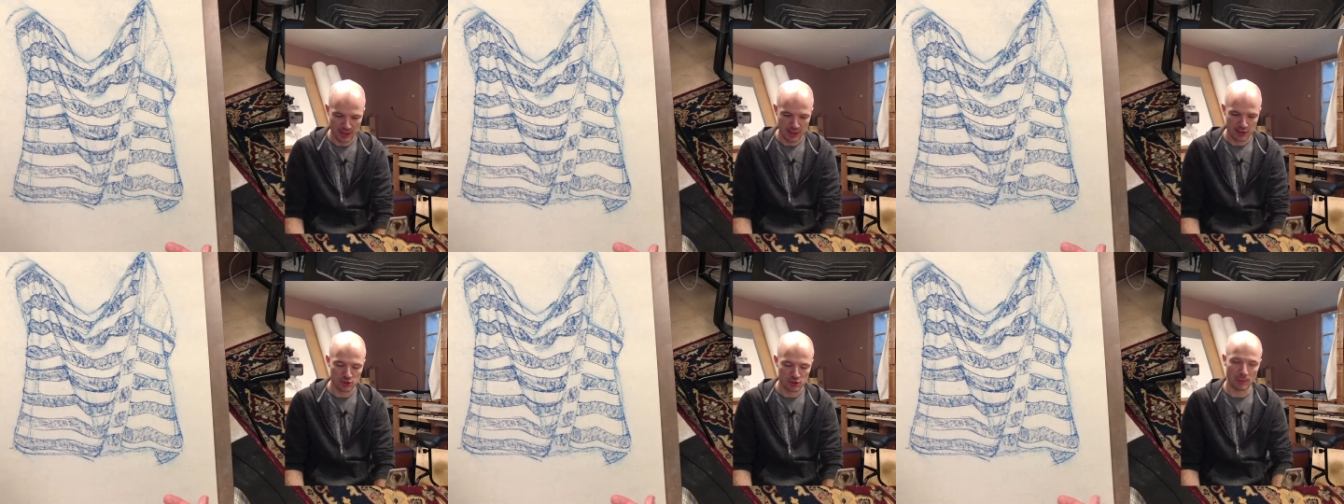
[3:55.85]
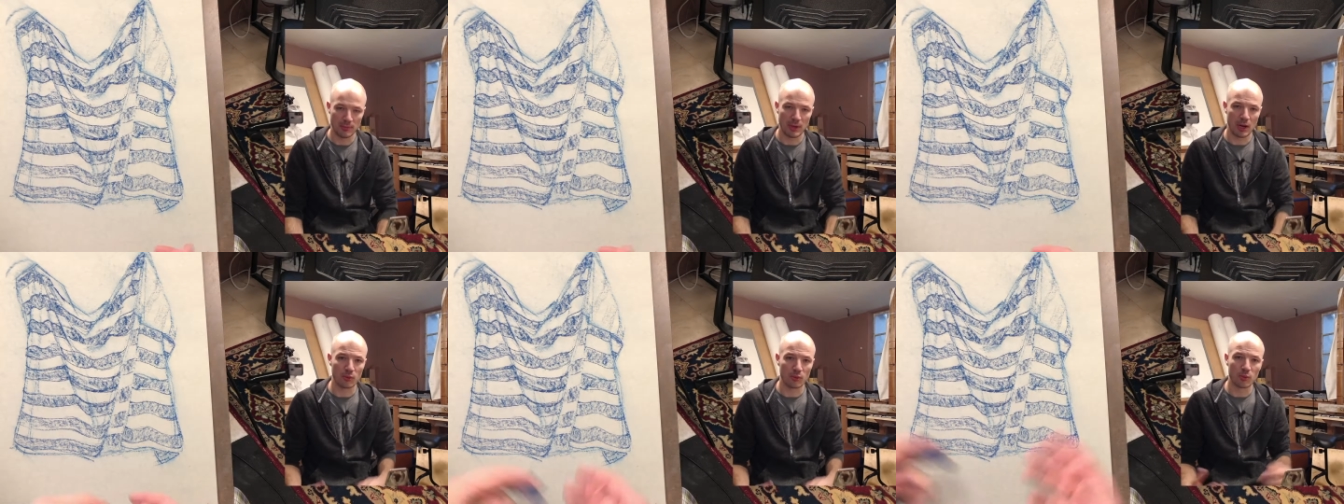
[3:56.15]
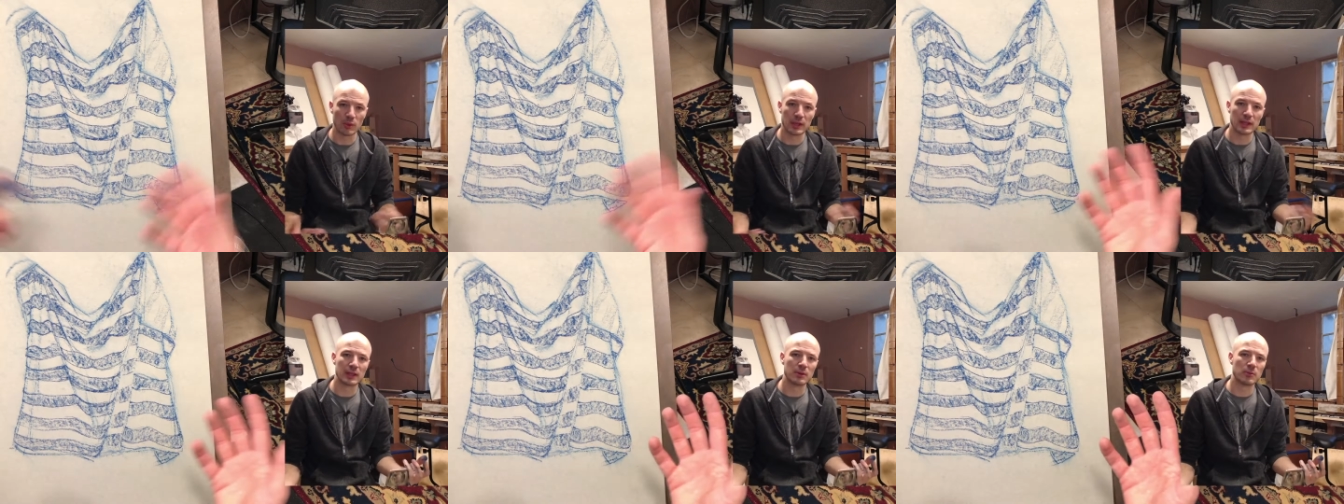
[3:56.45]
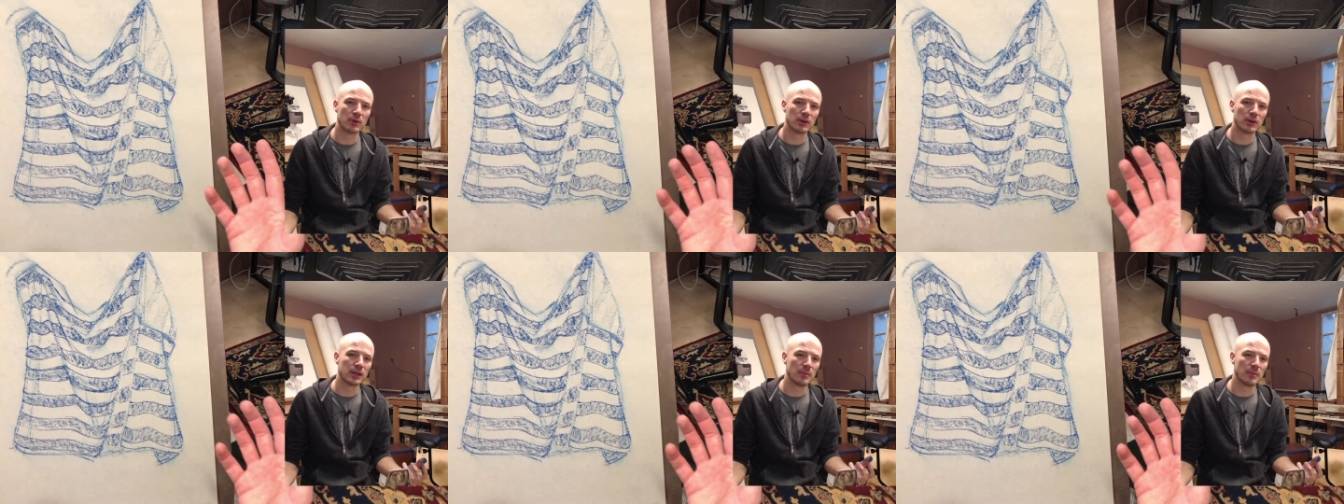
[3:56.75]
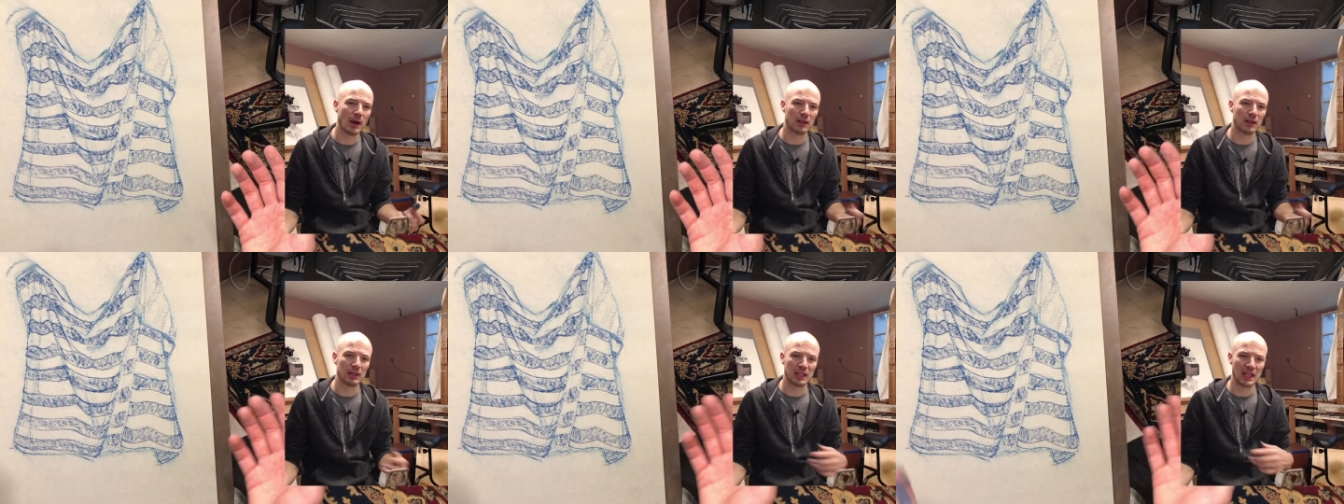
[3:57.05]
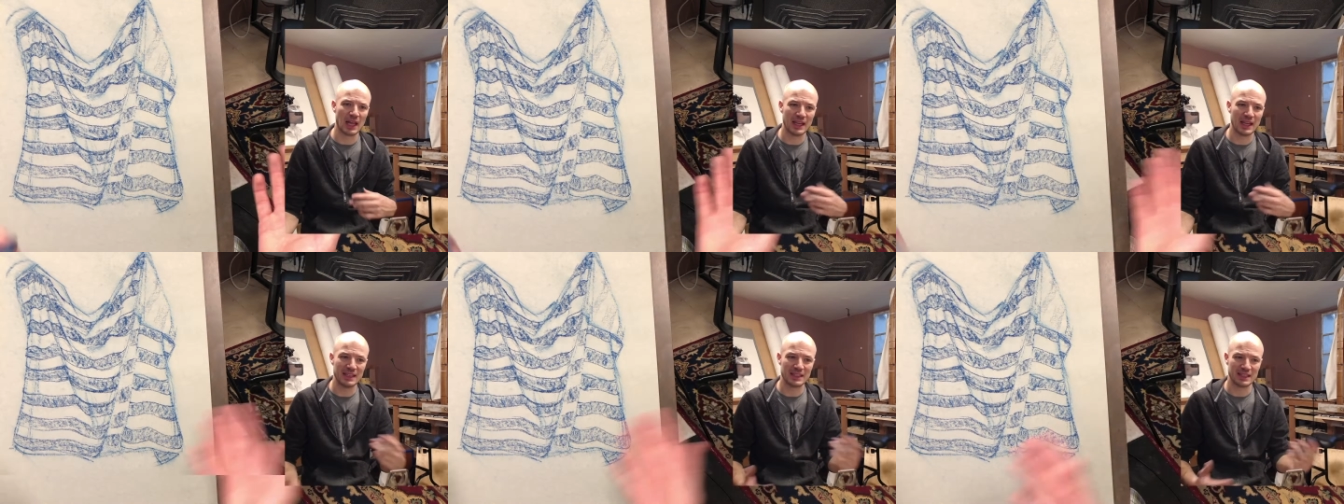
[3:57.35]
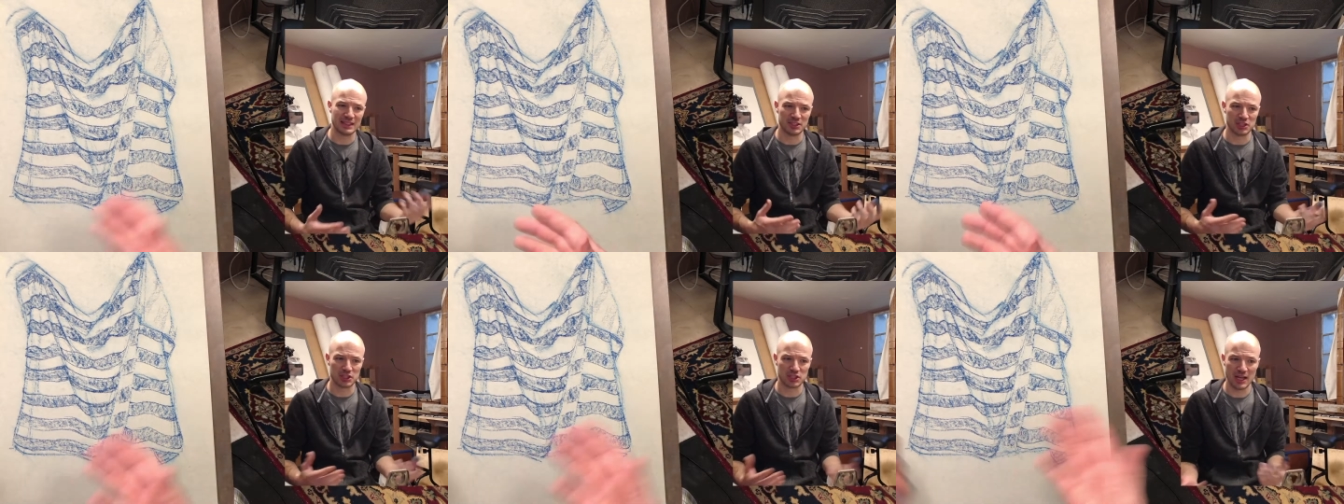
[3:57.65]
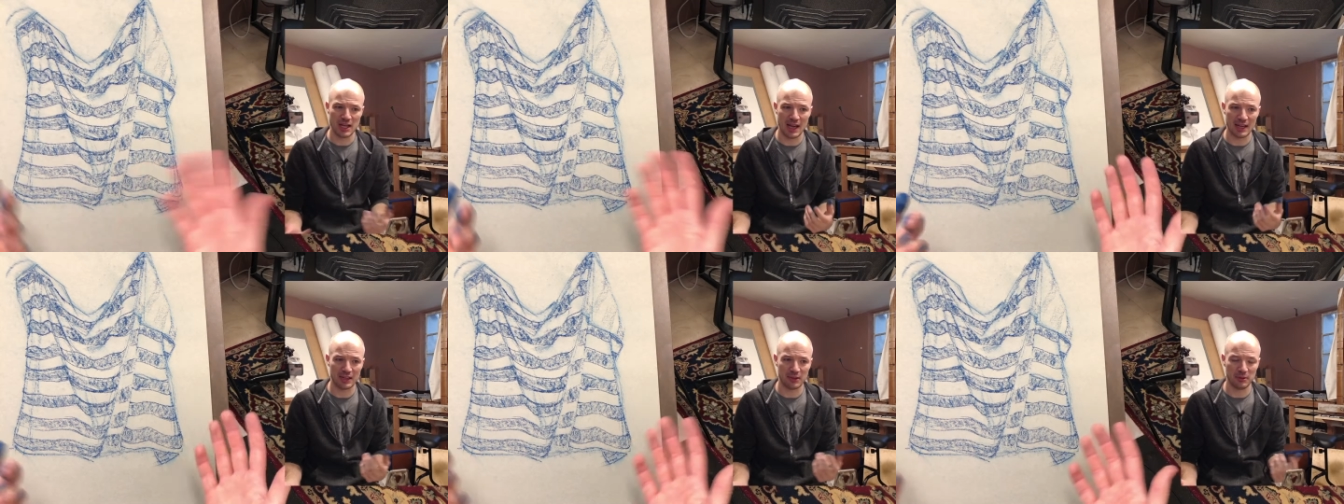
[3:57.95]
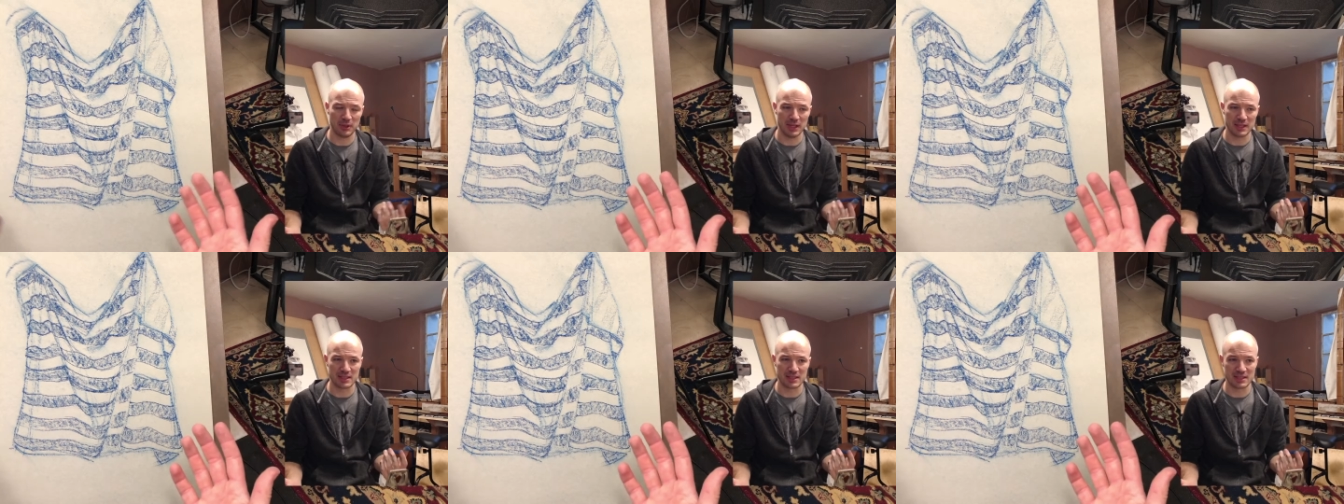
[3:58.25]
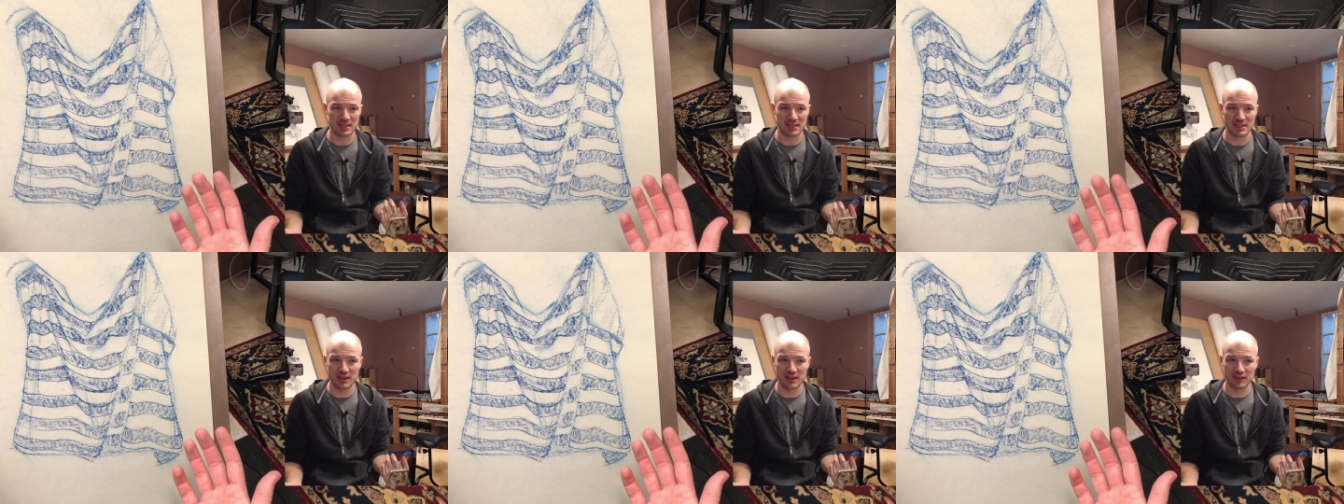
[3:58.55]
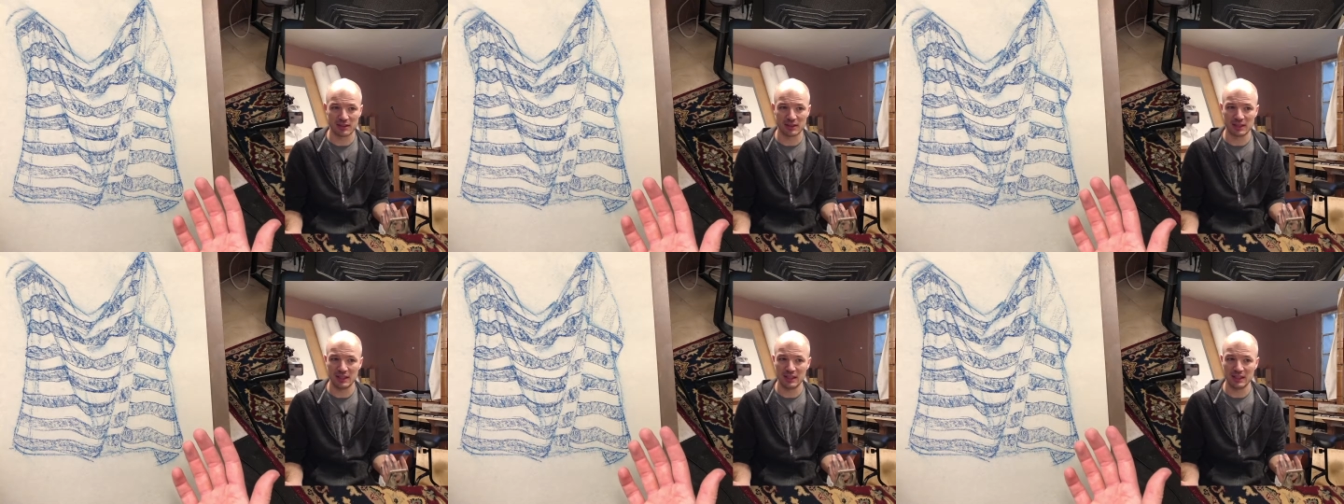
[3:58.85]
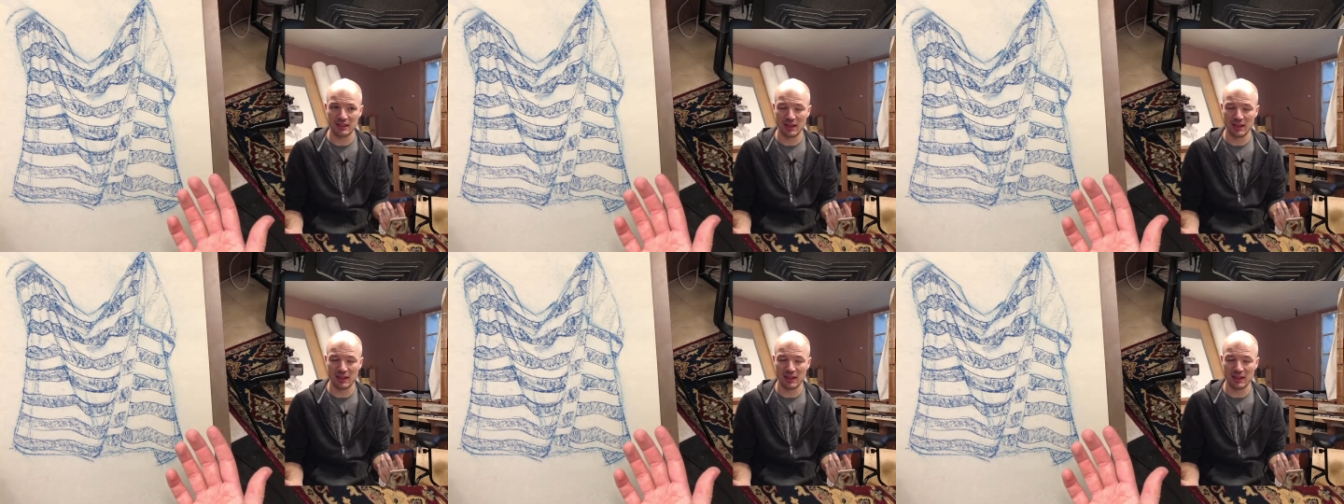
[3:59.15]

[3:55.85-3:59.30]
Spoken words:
So I'm not really worried about light and shadow necessarily,